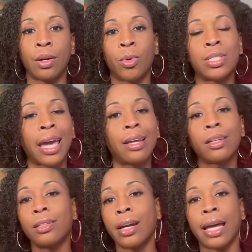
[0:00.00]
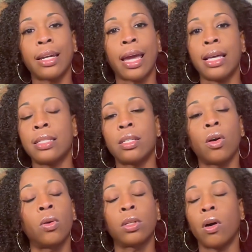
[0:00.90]
We're taking a look at a case in
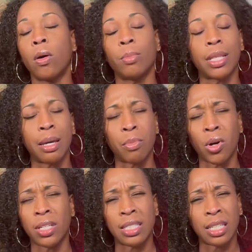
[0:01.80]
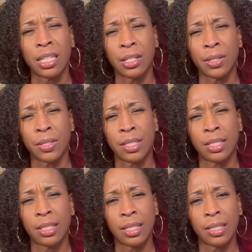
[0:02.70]
Oklahoma that brought tears
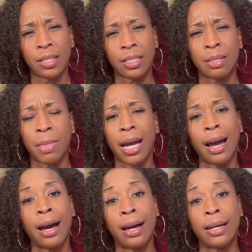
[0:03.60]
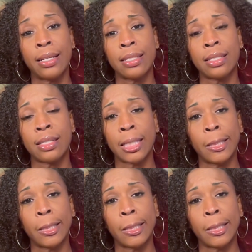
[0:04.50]
to my eyes.